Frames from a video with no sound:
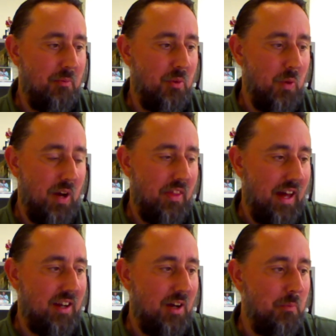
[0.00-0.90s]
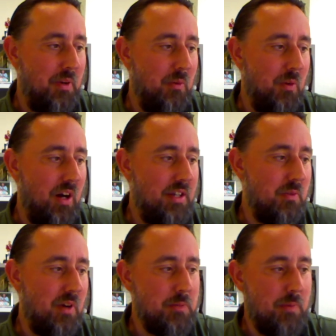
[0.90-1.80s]
where that company was,
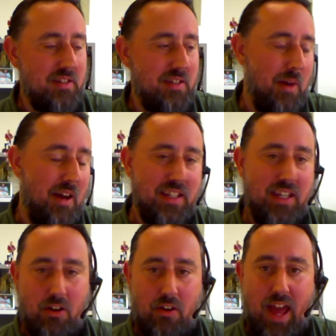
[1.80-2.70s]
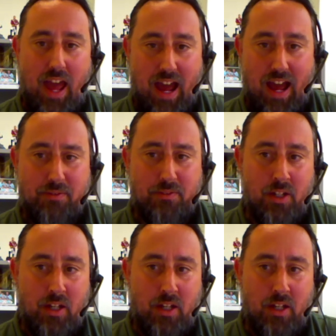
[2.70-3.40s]
where I spent about a year and a half.